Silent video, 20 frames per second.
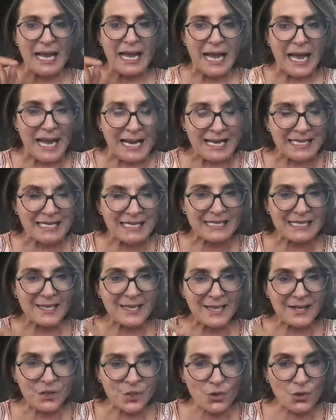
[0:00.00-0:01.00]
Hate
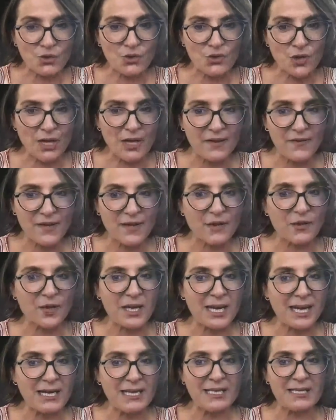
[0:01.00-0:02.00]
cannot drive out
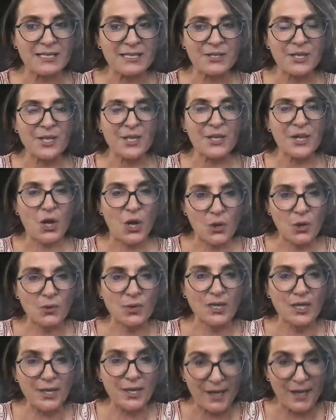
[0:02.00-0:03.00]
hate.
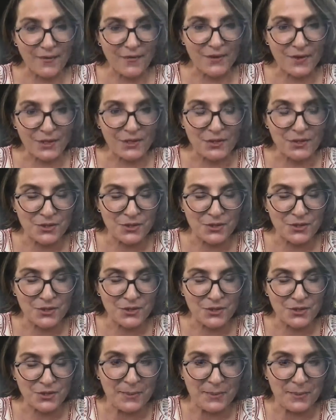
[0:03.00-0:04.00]
Only love can do
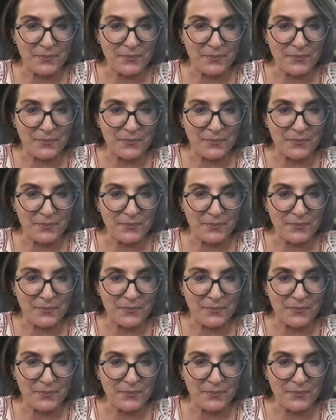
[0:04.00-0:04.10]
that.